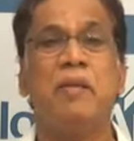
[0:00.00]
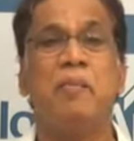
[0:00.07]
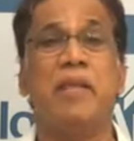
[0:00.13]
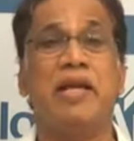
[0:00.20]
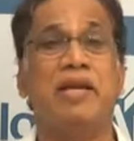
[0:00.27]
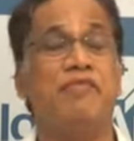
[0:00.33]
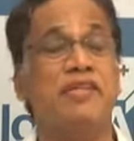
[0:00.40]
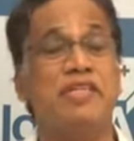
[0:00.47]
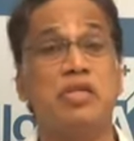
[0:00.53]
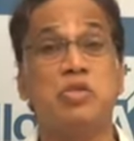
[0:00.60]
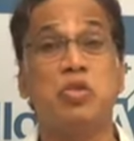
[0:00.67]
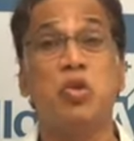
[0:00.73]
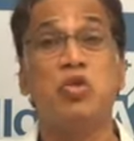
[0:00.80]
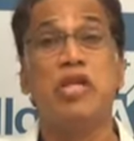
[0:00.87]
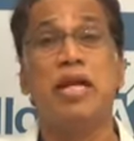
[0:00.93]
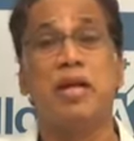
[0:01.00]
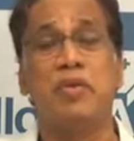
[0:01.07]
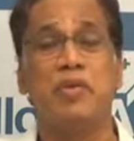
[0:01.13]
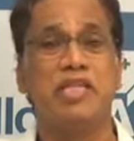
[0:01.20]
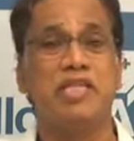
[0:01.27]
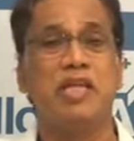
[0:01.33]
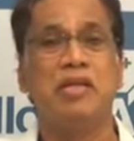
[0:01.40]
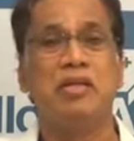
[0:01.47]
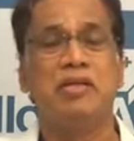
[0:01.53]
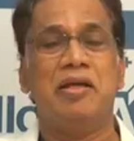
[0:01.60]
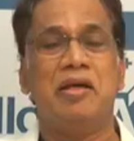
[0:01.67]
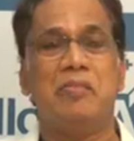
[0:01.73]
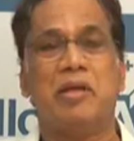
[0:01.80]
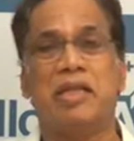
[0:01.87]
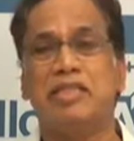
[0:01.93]
But if it is a total revision,
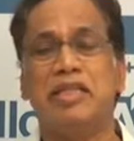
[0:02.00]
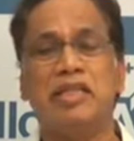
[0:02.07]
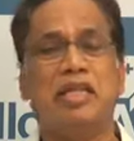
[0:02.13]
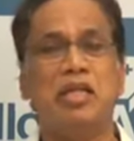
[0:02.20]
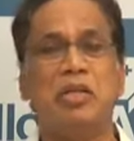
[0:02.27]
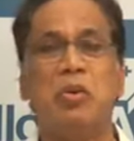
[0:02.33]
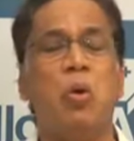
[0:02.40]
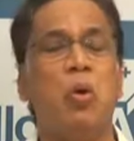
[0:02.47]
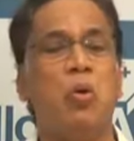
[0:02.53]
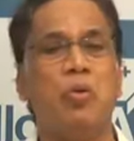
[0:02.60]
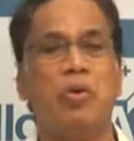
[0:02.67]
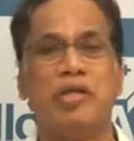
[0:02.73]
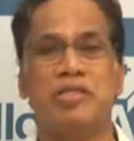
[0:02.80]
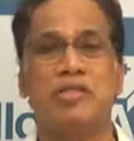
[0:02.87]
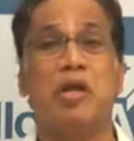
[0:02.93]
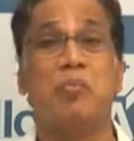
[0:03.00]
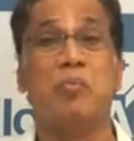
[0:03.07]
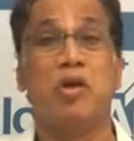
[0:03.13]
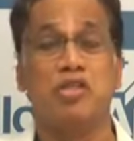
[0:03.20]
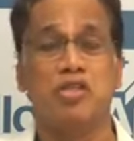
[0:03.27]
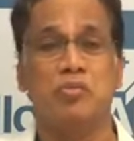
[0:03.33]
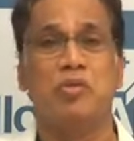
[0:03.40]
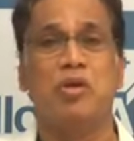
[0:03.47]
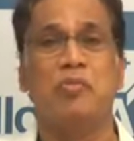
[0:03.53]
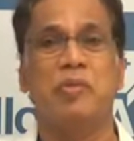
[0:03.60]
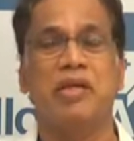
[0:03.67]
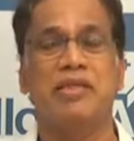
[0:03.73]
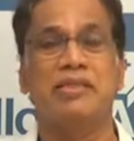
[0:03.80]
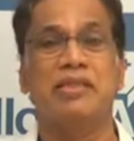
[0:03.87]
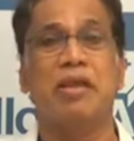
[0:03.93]
presently, no, it's not possible,
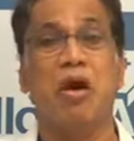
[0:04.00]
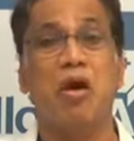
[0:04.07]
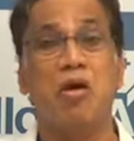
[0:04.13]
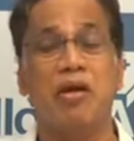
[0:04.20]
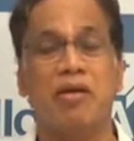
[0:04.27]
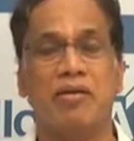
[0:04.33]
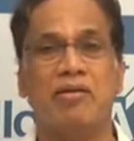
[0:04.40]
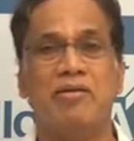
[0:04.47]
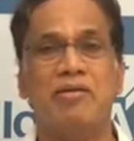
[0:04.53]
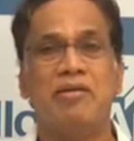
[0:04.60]
because a longer